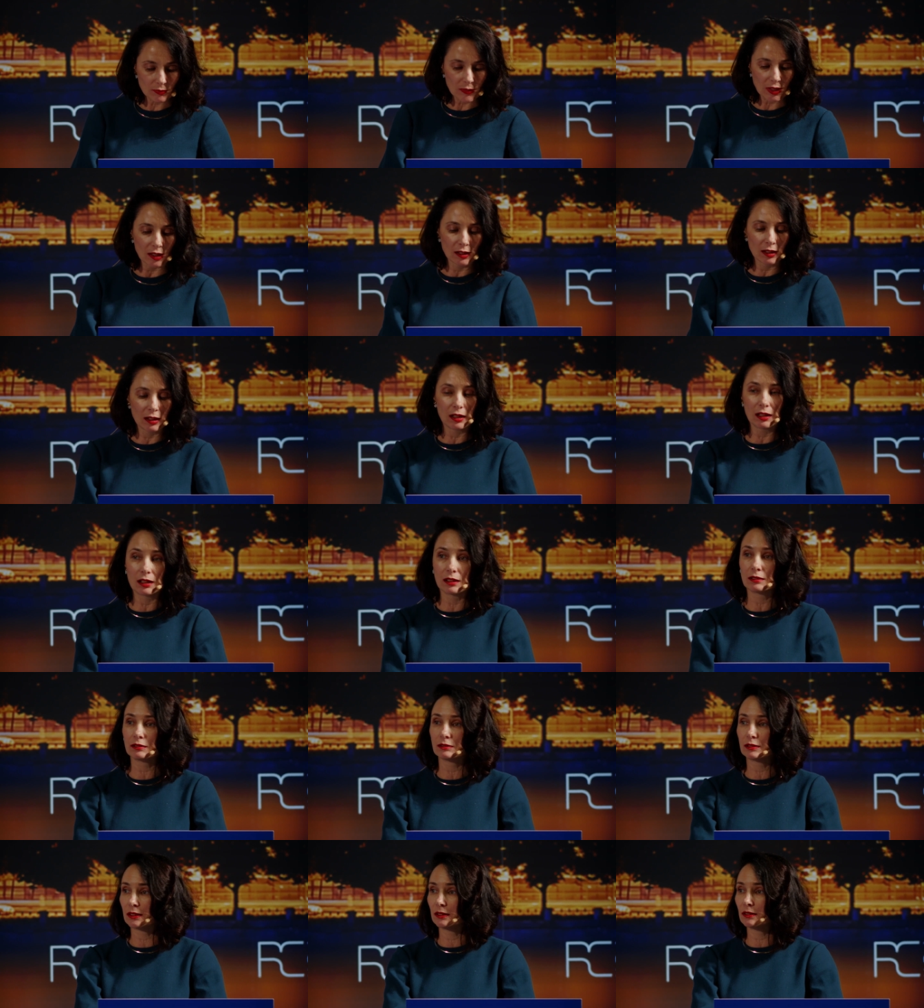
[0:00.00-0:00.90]
Uh,
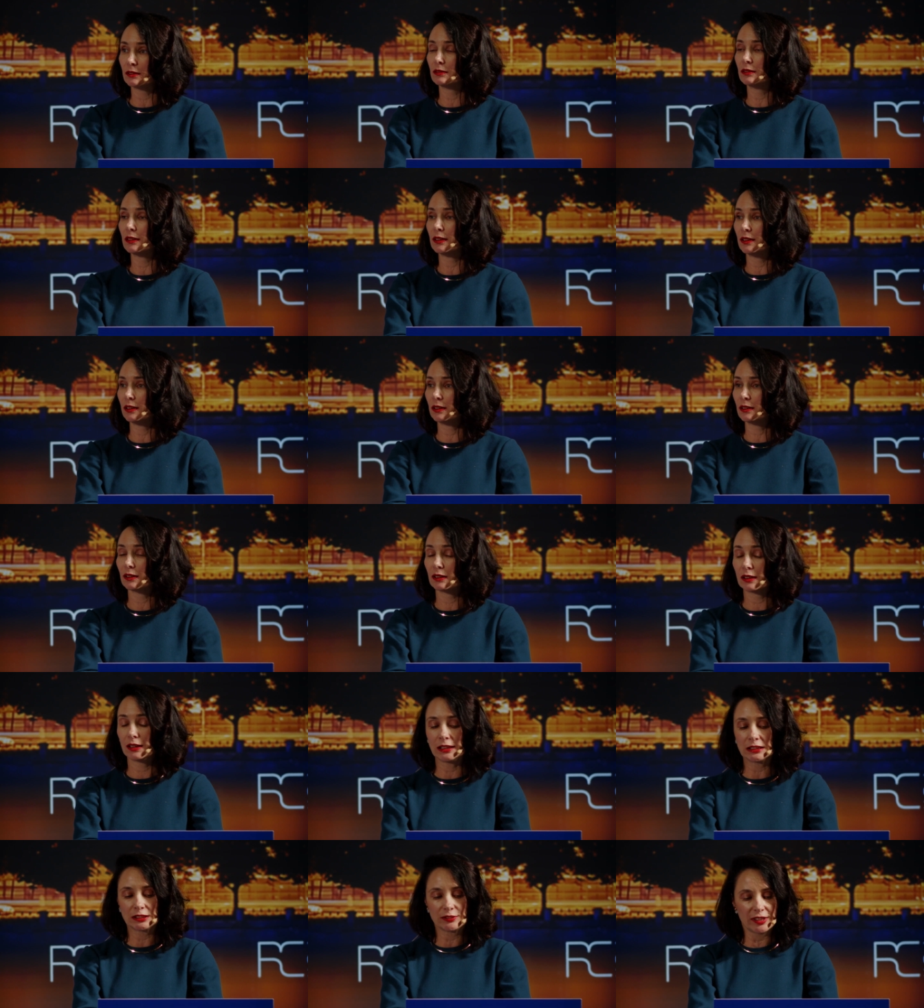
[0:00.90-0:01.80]

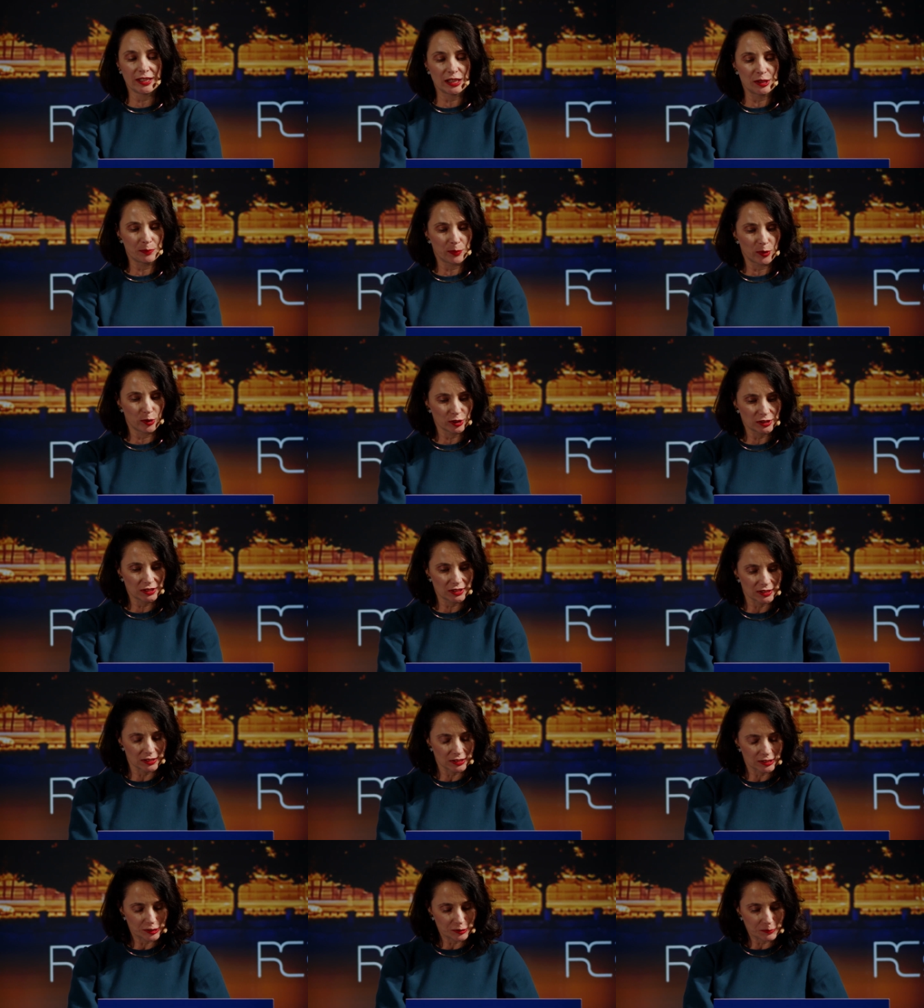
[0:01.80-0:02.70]
it's very
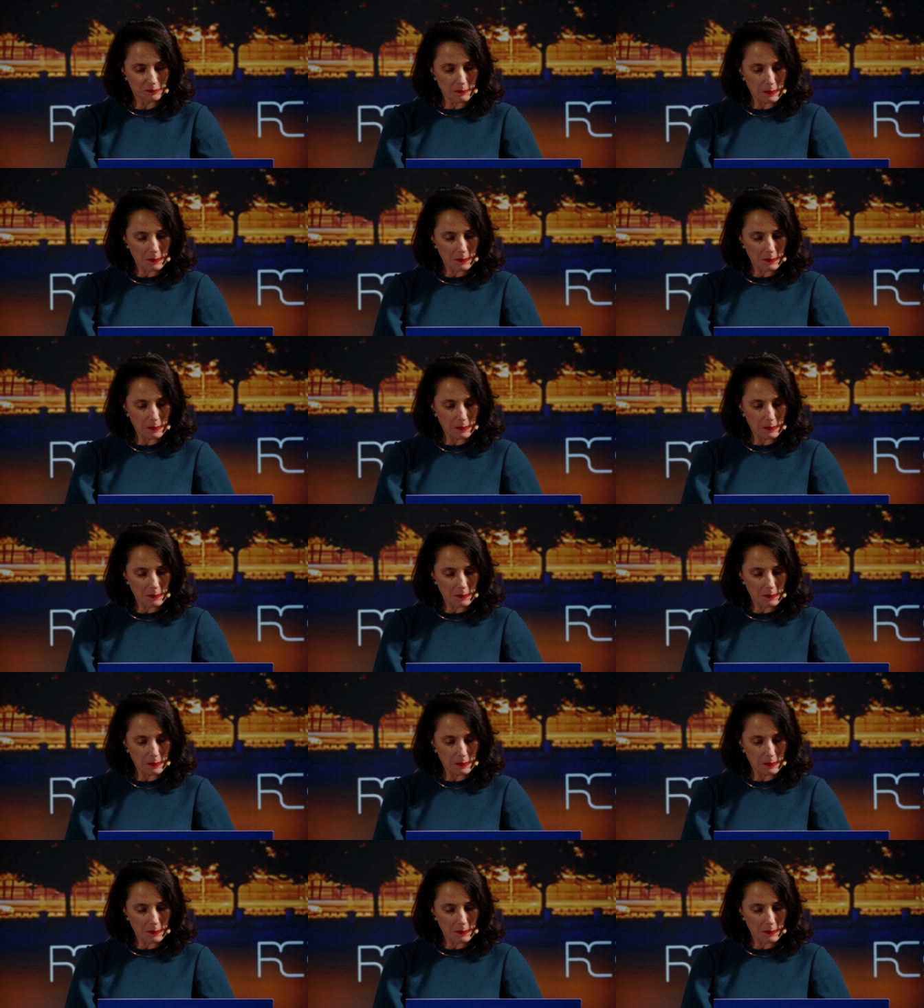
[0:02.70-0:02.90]
important.